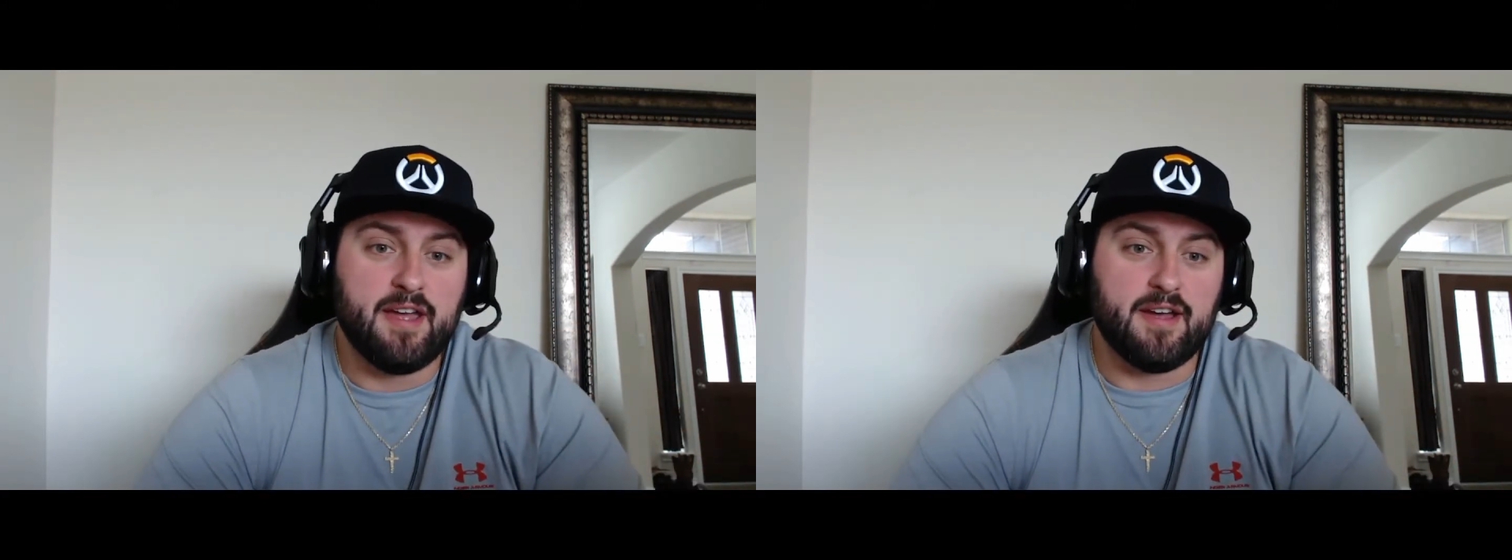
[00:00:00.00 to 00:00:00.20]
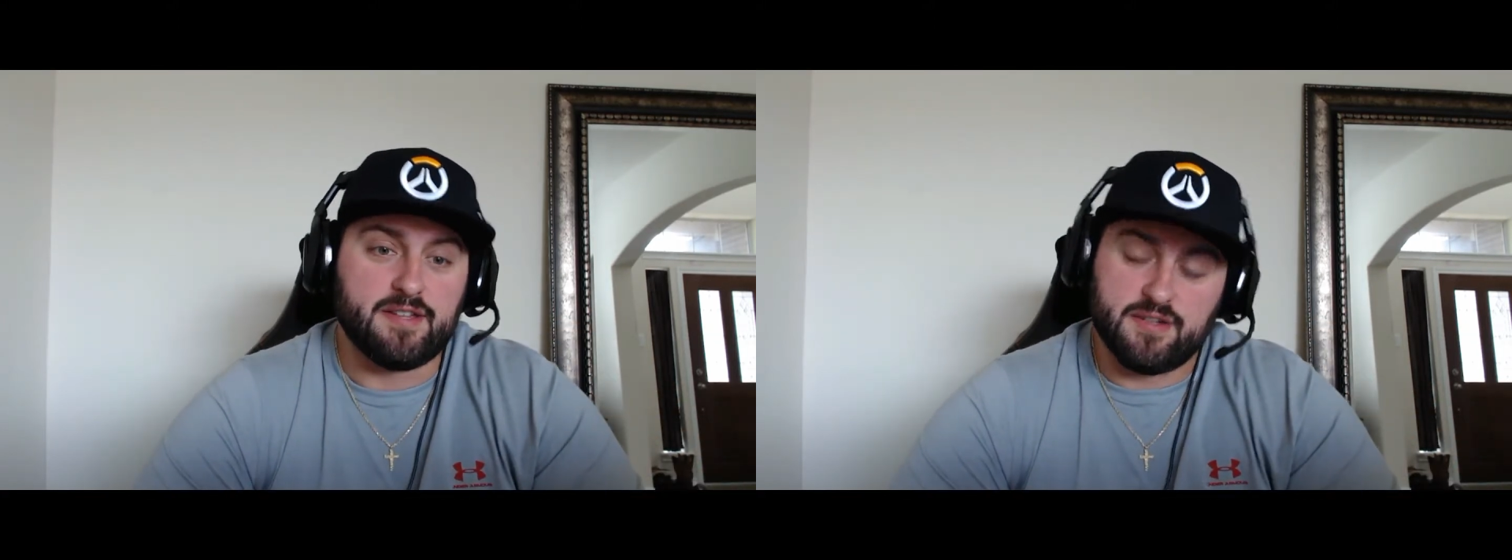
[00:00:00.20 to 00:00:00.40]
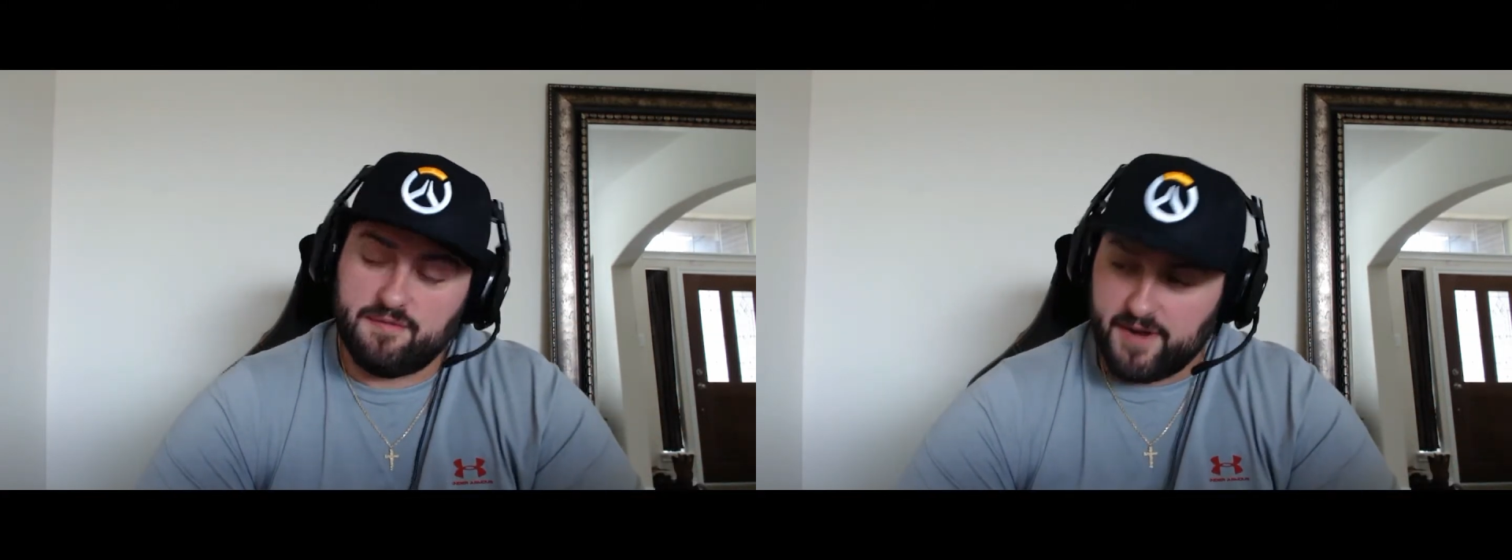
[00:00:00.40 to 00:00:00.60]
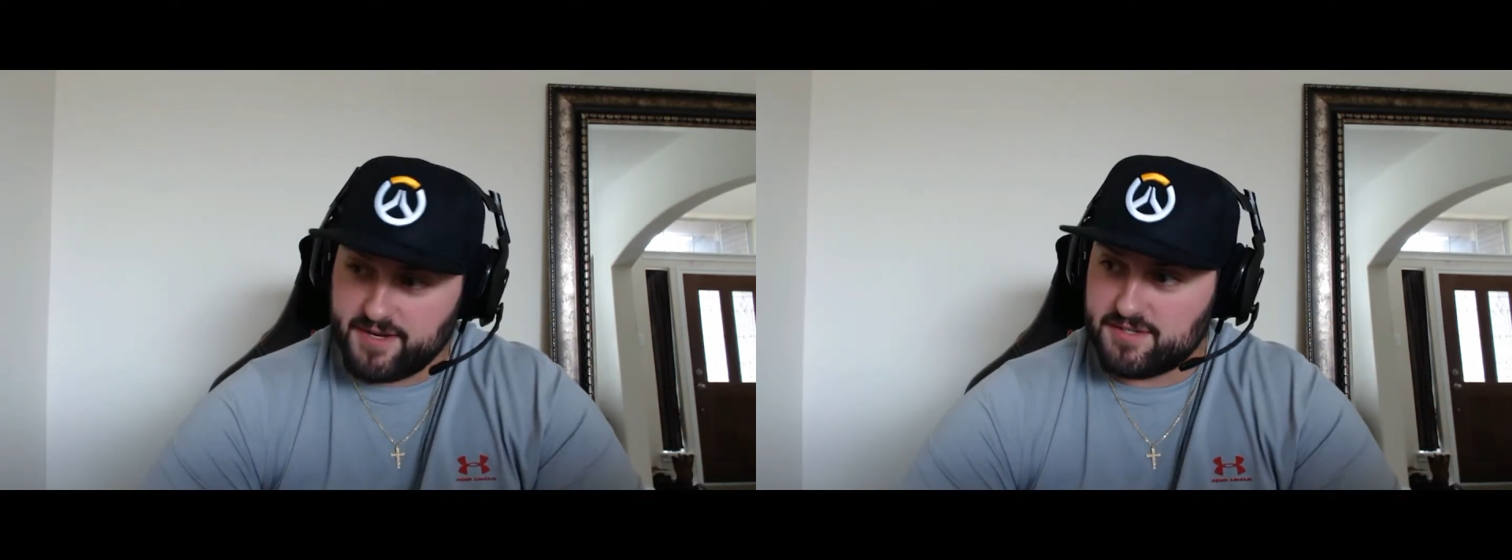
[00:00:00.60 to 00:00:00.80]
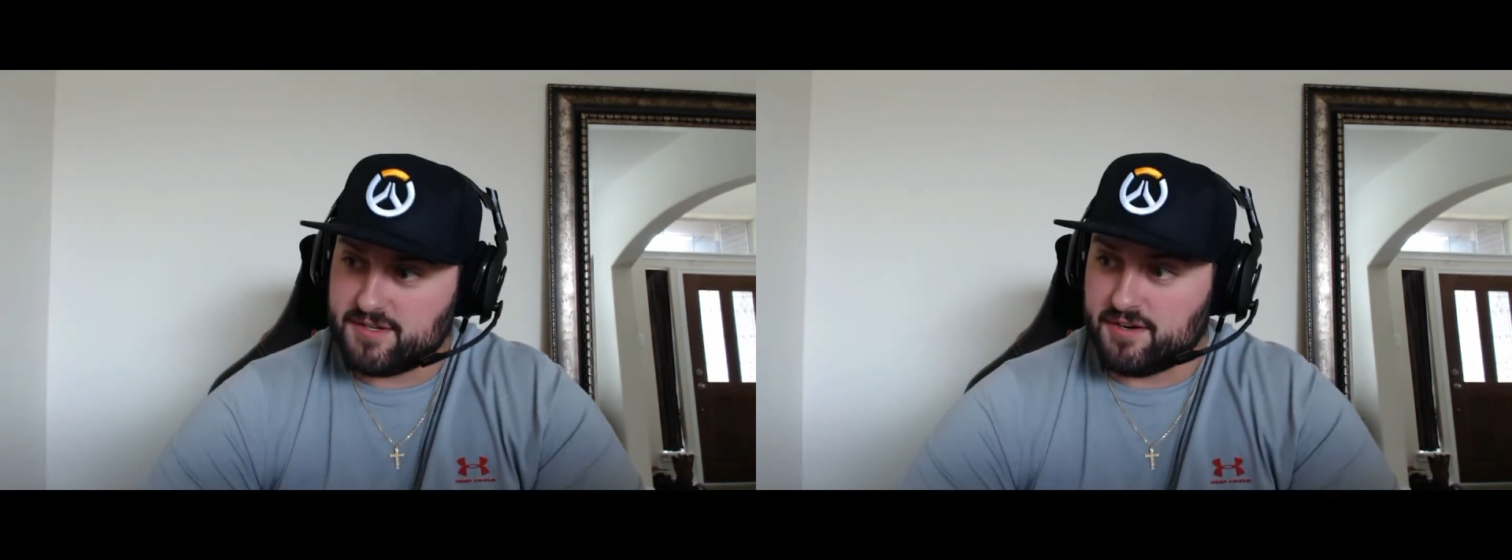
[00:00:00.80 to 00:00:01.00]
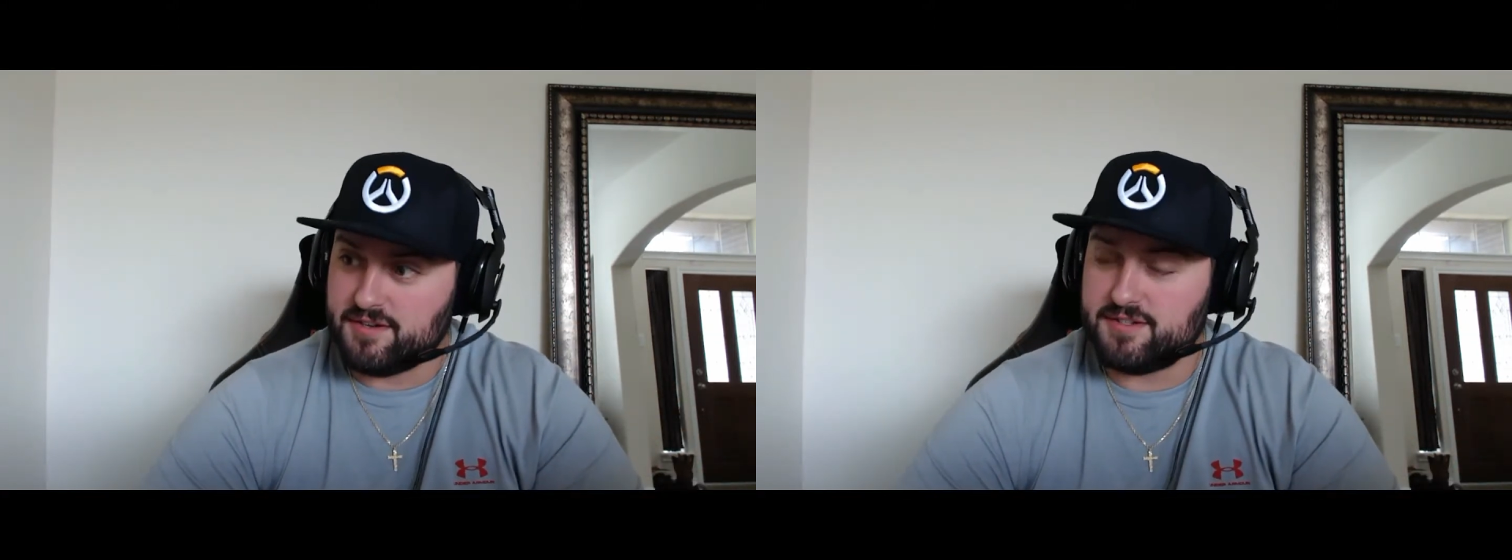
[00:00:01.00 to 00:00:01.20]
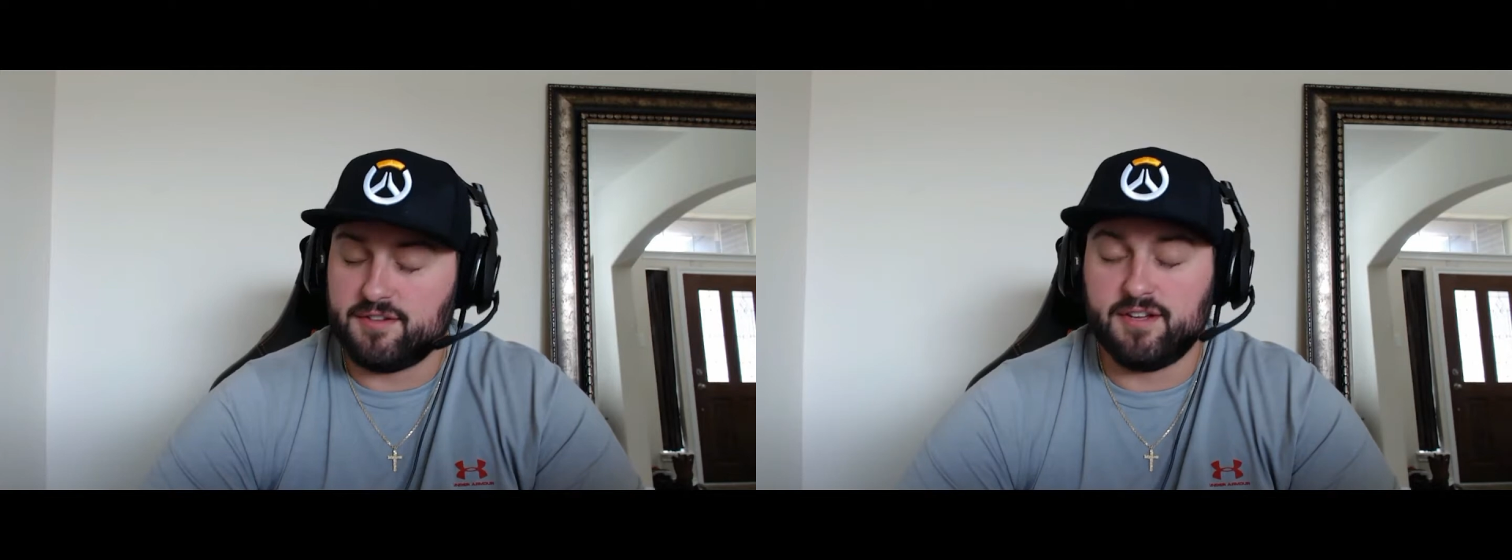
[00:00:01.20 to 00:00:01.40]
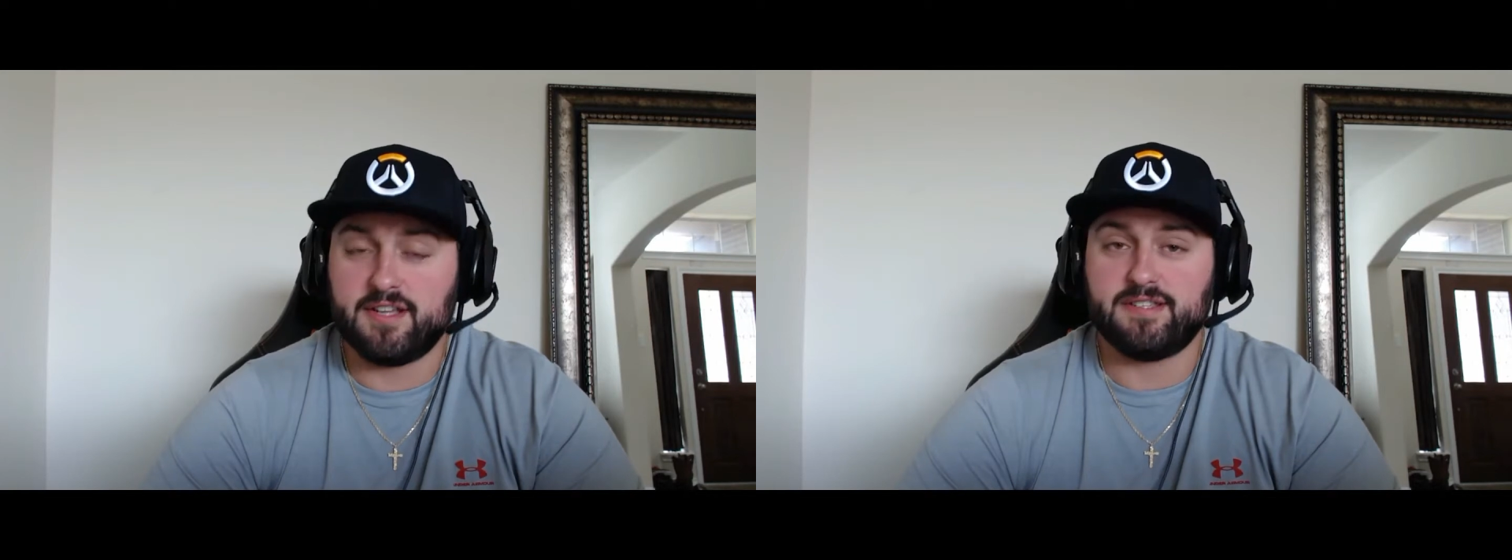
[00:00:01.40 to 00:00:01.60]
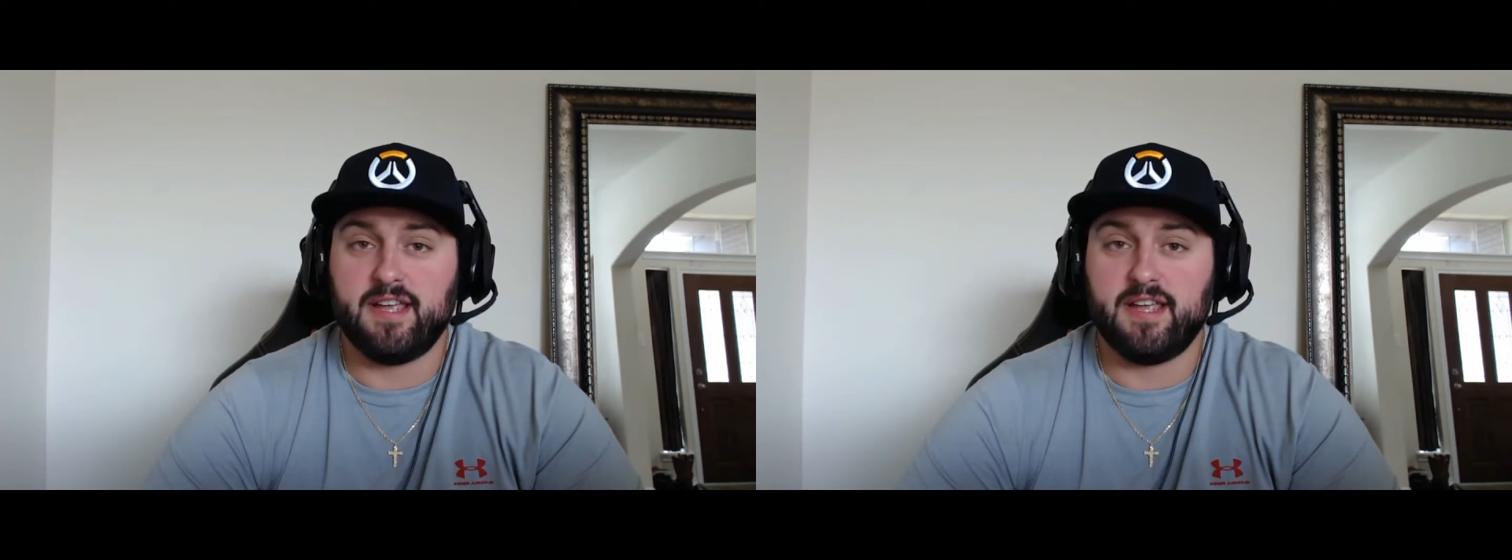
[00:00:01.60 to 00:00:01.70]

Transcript: Sylvanas turns and looks,